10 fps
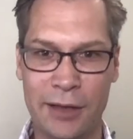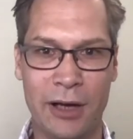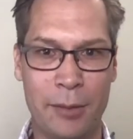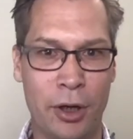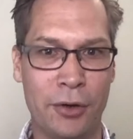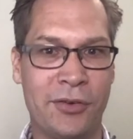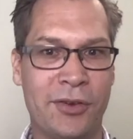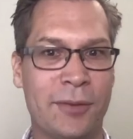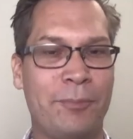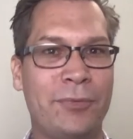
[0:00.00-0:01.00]
our
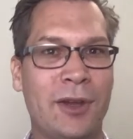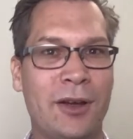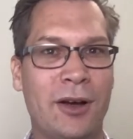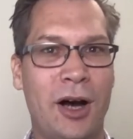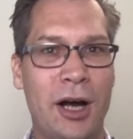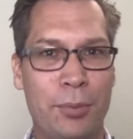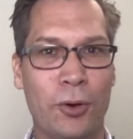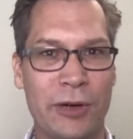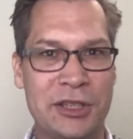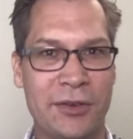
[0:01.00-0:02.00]
posts. I'm
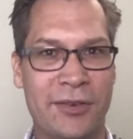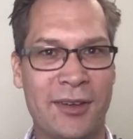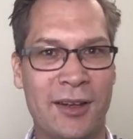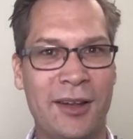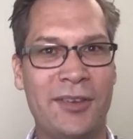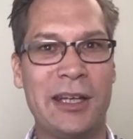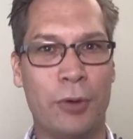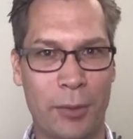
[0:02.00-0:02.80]
Paul Richards. See you on